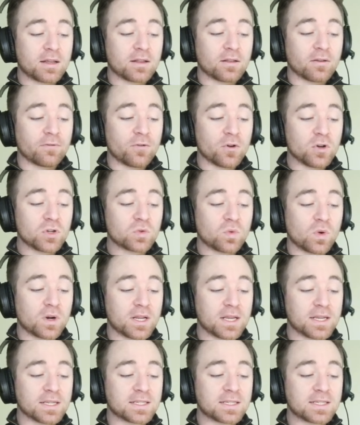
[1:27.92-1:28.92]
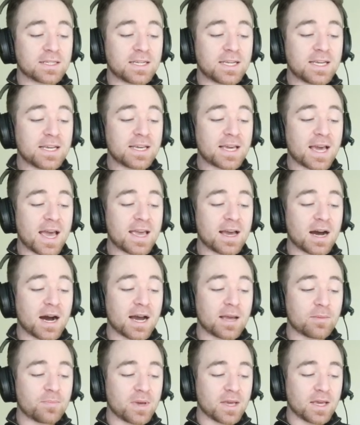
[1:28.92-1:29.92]
the first one is
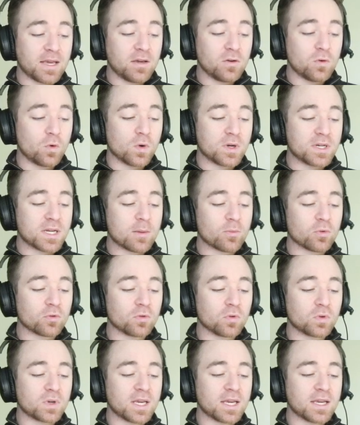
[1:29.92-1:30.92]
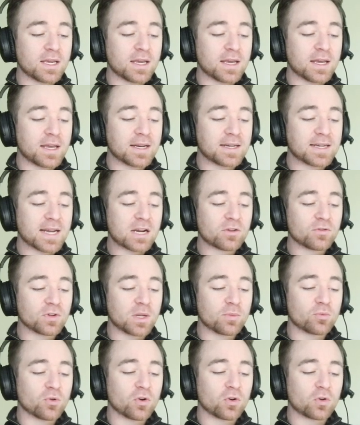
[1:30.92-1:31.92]
TKIP, or Temporal Key
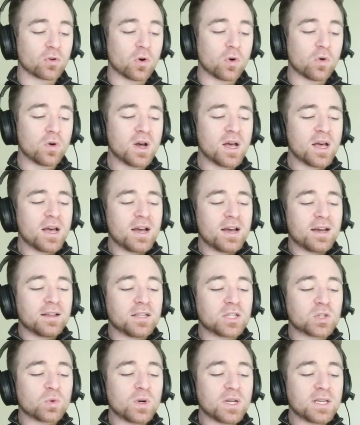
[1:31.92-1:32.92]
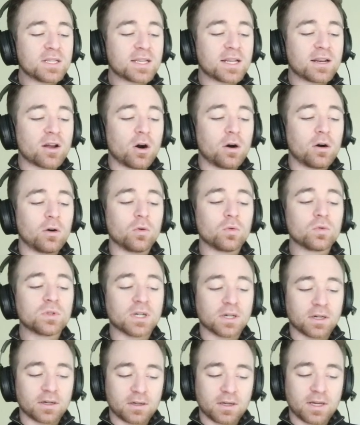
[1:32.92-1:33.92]
Integrity Protocol. This one is an
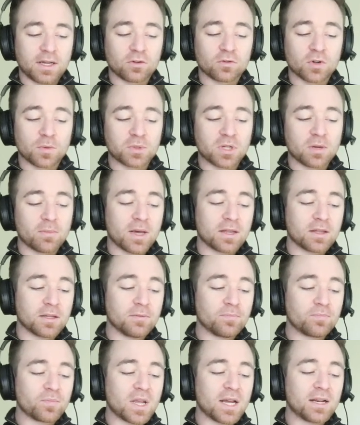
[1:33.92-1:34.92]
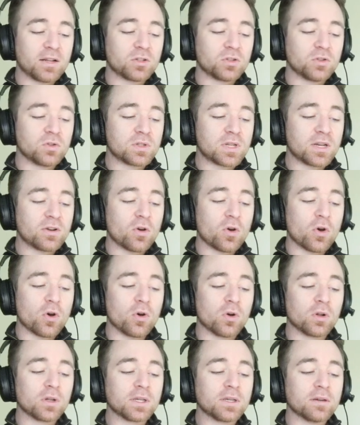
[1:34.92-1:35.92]
older encryption method, and it's used in
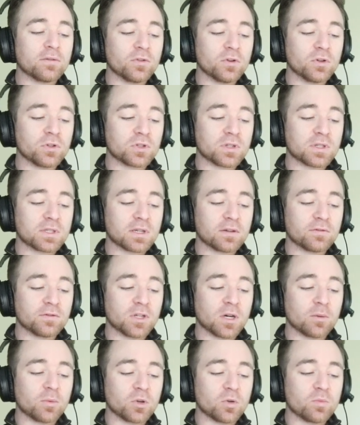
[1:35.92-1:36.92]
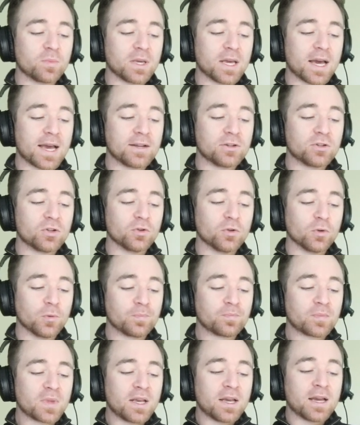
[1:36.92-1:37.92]
earlier versions of WPA2.
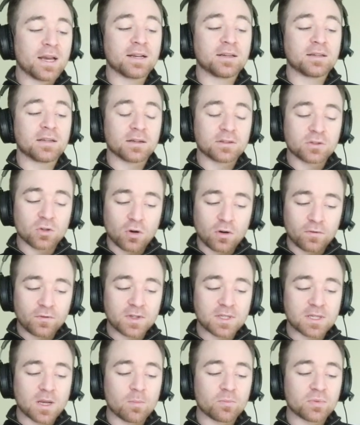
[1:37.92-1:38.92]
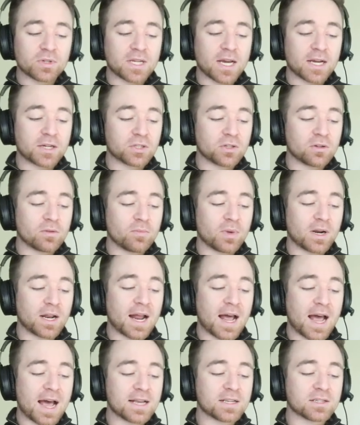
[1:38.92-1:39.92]
It does offer some protection, but
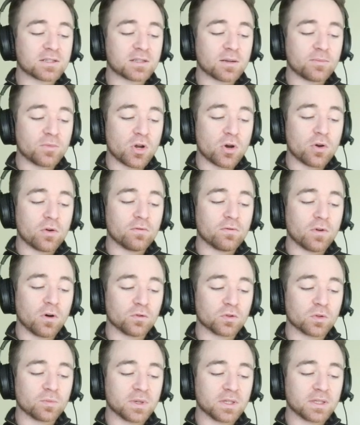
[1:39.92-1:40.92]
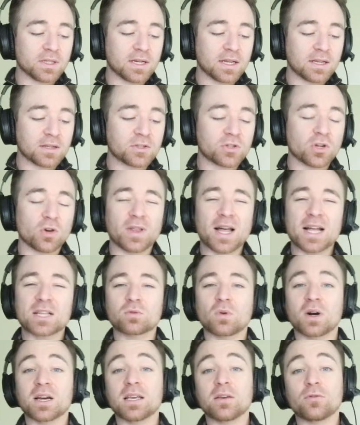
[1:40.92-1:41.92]
it has some known vulnerabilities. So
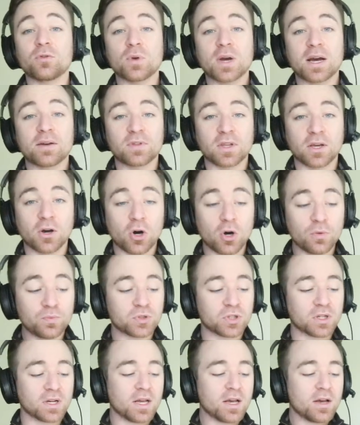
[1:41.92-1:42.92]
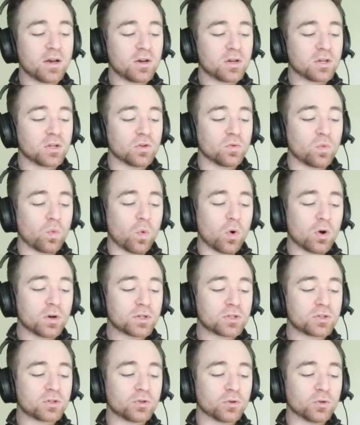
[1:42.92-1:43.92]
that's why if you have the option, you
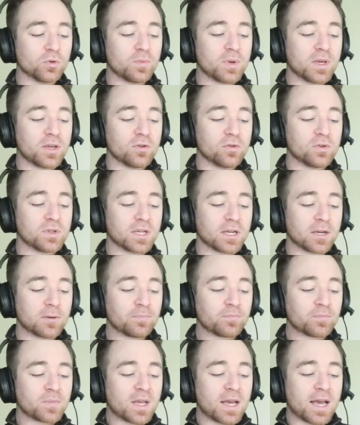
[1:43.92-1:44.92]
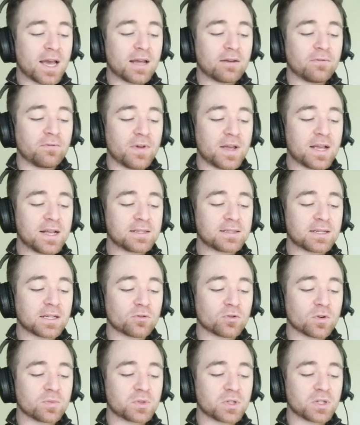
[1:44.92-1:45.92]
want to be using Advanced
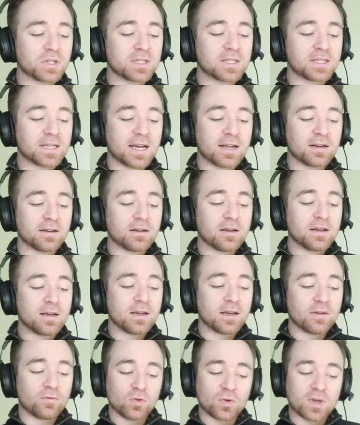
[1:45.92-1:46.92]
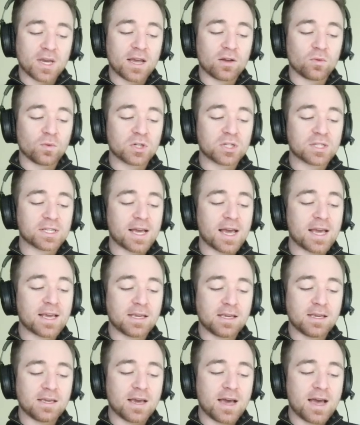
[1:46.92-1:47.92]
Encryption Standard if you can, which is
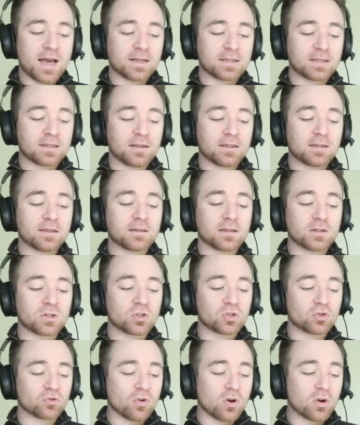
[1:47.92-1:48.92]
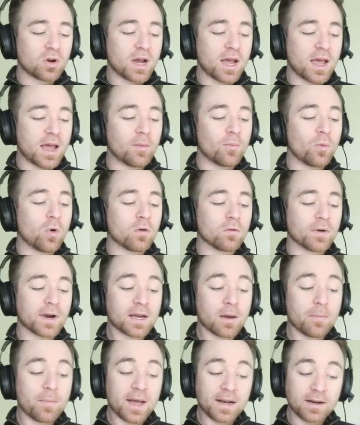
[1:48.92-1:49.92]
AES. This is a stronger and more
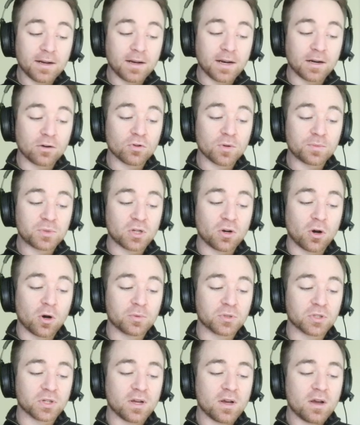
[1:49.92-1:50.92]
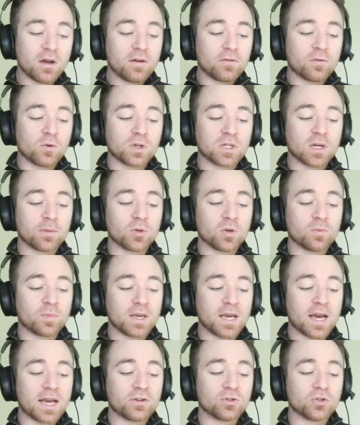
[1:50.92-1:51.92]
recommended encryption option for
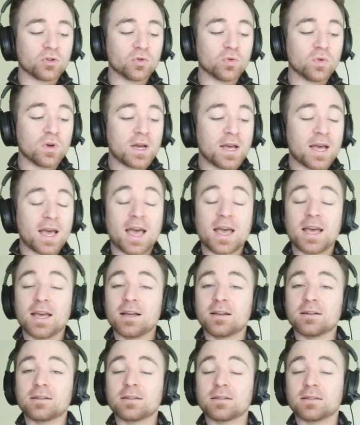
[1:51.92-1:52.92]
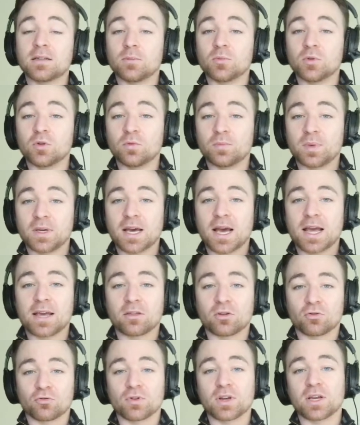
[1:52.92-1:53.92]
WPA2 and
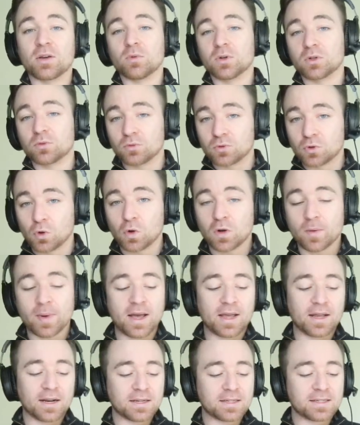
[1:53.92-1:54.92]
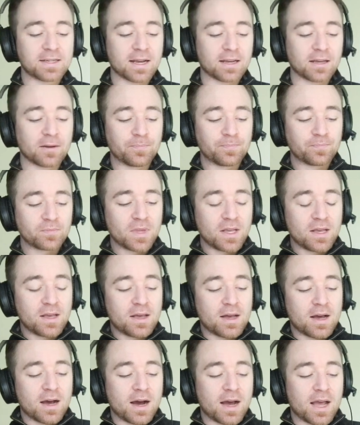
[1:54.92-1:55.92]
WPA3, which we'll talk about in a second.
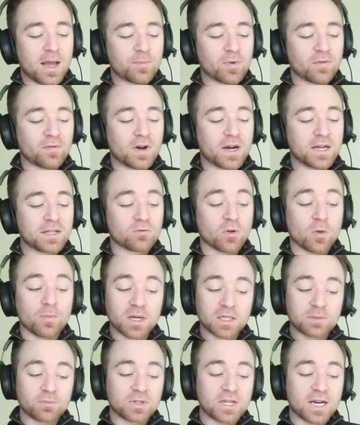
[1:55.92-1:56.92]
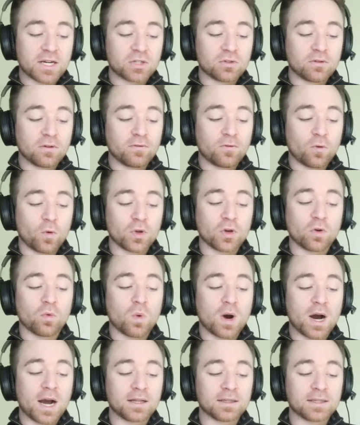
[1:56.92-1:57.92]
Uh, it provides robust protection for your
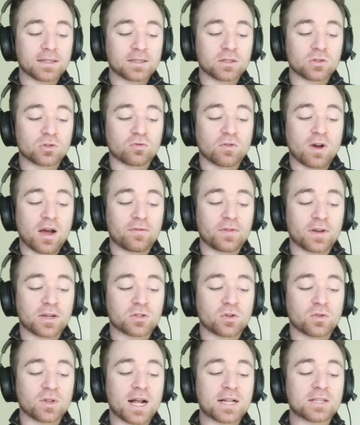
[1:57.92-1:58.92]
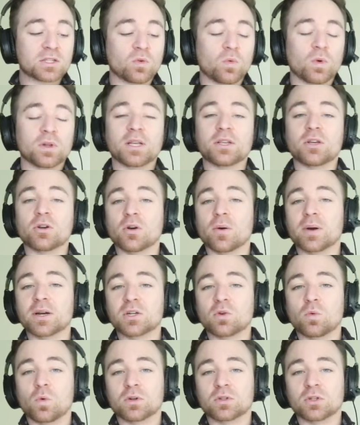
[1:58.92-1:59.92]
wireless traffic. So that's the one that you're going
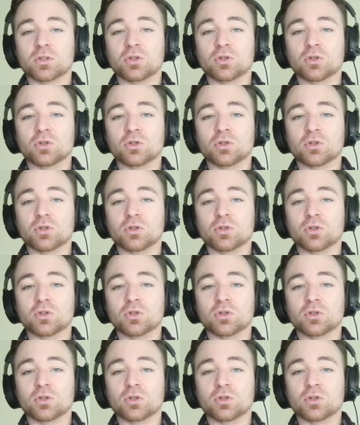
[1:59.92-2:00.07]
to want to